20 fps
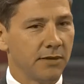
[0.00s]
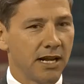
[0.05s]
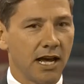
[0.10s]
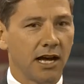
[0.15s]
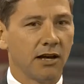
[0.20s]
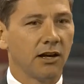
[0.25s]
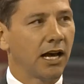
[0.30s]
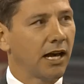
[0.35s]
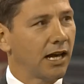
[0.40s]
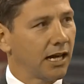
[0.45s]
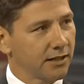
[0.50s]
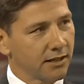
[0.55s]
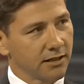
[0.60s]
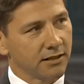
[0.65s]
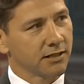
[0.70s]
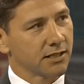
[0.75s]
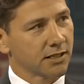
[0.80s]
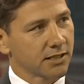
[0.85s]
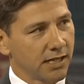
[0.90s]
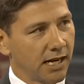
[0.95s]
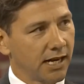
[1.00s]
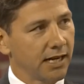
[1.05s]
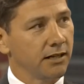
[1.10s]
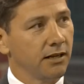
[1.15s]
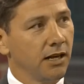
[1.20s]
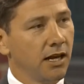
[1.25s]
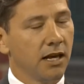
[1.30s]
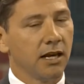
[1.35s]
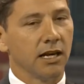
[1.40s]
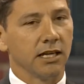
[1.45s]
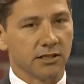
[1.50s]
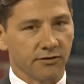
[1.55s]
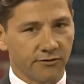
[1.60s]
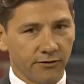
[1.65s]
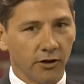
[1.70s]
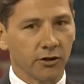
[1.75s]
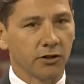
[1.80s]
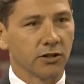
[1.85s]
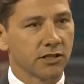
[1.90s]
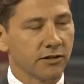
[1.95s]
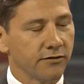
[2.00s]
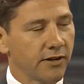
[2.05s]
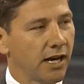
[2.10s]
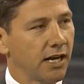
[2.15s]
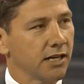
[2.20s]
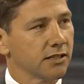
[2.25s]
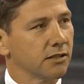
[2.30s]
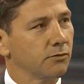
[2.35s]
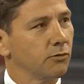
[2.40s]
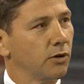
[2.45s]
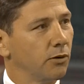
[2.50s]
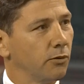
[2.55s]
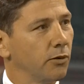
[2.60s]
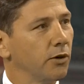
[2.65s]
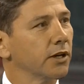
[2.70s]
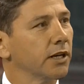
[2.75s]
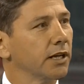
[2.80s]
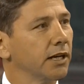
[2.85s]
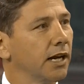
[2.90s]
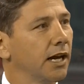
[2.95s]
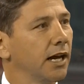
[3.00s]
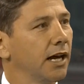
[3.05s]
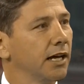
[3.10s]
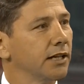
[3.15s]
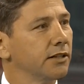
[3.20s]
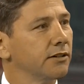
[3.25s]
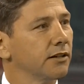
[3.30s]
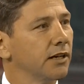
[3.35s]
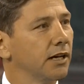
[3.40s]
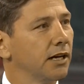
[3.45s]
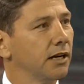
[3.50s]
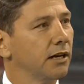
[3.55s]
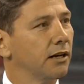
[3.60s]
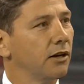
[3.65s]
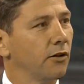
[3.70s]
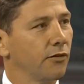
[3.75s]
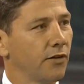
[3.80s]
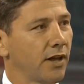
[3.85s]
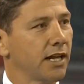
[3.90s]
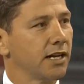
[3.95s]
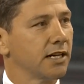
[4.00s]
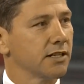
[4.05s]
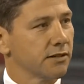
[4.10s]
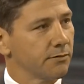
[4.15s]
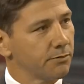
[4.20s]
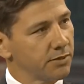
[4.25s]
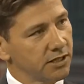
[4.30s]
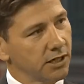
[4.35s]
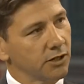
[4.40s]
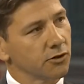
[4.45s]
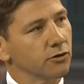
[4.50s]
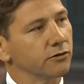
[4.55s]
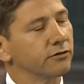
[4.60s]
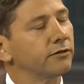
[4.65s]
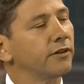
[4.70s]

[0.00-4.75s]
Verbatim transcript: now, other than to say it's a focus of ours and we're working hard on that as a potential